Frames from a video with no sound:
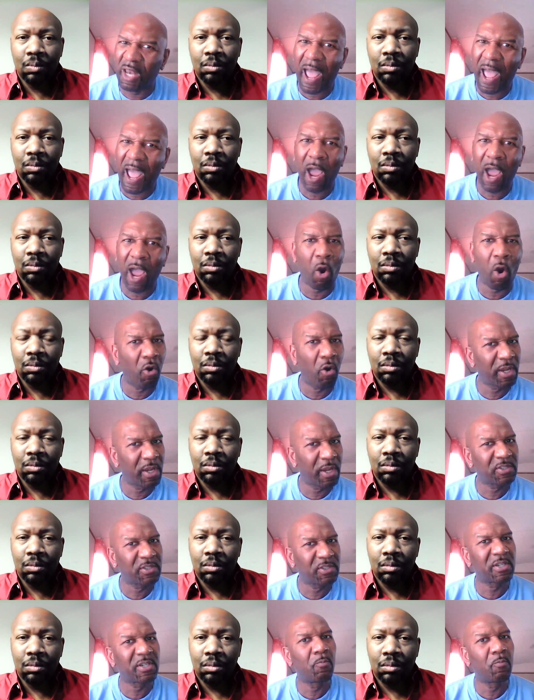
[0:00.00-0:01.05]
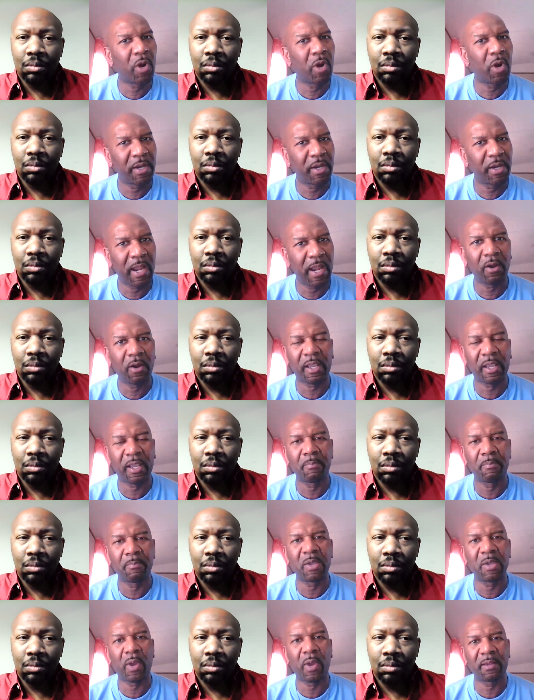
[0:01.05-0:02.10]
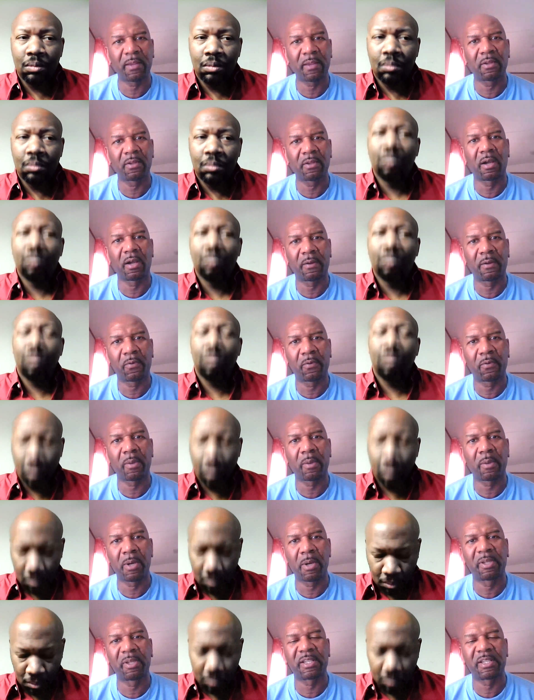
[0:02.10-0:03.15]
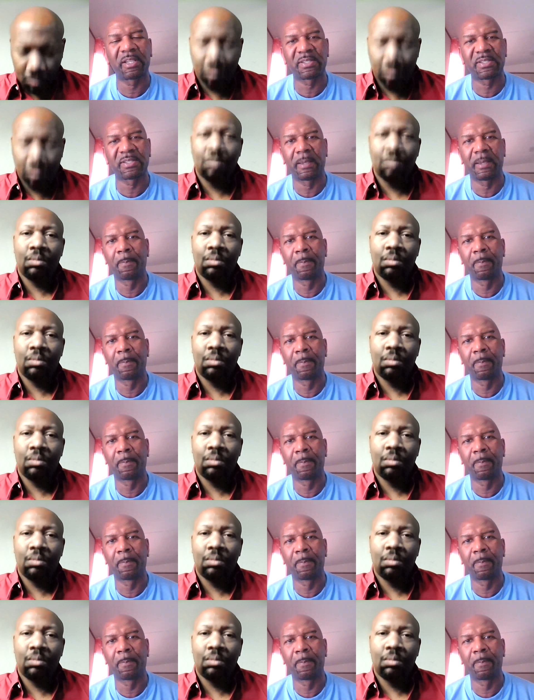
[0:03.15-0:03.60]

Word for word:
Speaker 1: July August somewhere in there. It could be ready uh, for the public